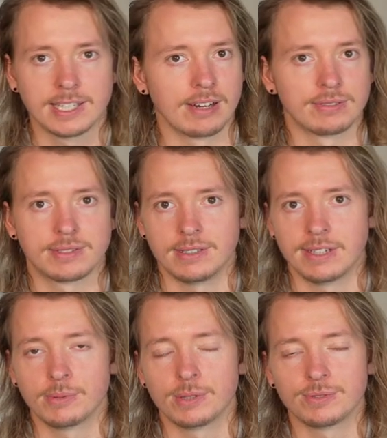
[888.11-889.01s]
Guarantee
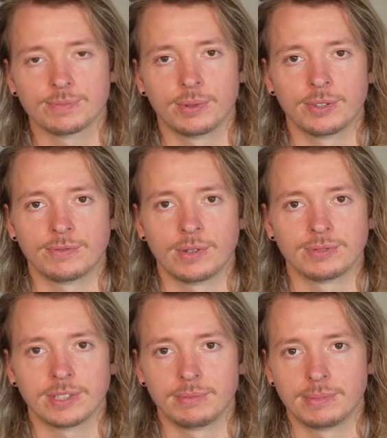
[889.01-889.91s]
everybody would just pull their
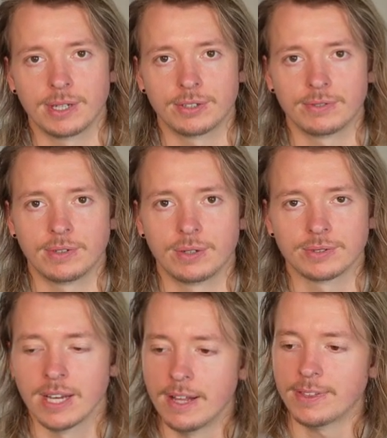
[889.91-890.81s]
phones out and be on their phones.